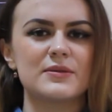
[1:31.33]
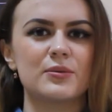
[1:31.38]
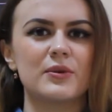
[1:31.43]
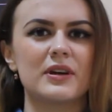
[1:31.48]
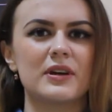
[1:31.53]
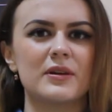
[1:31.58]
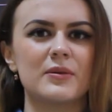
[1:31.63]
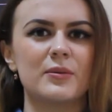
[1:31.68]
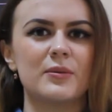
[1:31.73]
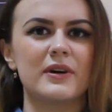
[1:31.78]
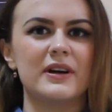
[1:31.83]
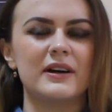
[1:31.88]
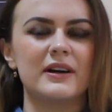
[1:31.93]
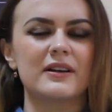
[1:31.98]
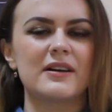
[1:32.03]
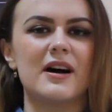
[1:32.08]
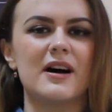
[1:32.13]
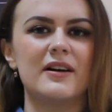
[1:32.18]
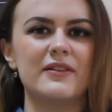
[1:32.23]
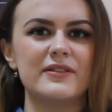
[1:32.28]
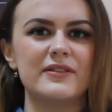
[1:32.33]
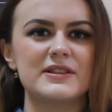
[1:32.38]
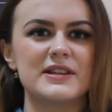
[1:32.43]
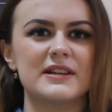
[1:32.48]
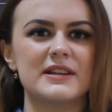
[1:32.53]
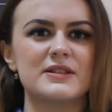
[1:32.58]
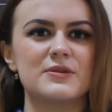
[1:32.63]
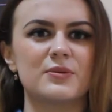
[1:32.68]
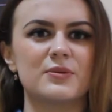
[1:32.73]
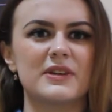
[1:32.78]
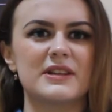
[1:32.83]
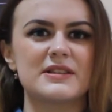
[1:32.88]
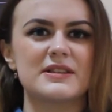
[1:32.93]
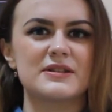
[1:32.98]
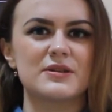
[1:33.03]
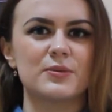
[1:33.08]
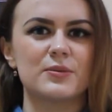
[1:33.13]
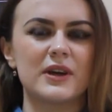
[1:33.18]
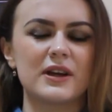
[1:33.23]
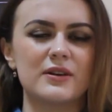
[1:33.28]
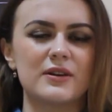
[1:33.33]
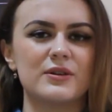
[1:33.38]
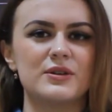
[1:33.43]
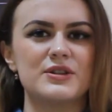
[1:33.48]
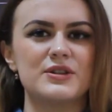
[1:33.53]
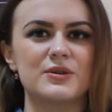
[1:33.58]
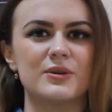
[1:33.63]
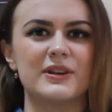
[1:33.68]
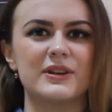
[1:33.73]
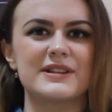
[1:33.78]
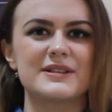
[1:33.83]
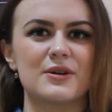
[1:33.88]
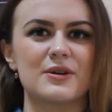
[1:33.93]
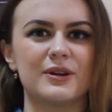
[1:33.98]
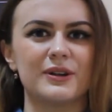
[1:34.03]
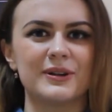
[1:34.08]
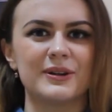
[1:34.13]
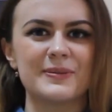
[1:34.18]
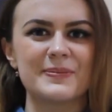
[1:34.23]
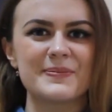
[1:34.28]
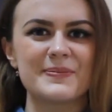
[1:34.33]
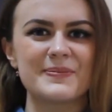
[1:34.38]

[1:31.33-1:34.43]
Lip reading: we were confident that we could do it all.